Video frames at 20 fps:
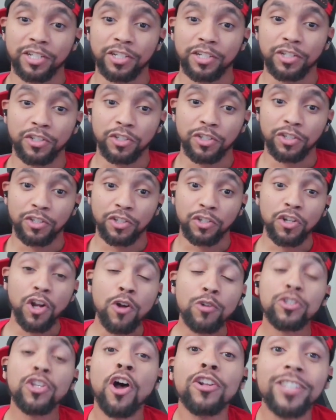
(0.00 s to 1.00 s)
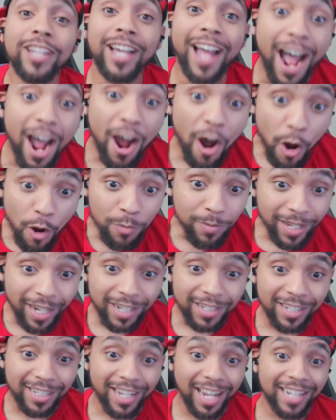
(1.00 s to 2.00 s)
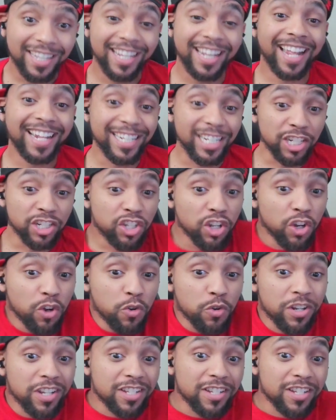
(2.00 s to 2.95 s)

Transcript: You don't talk to Homelander like this dude is a...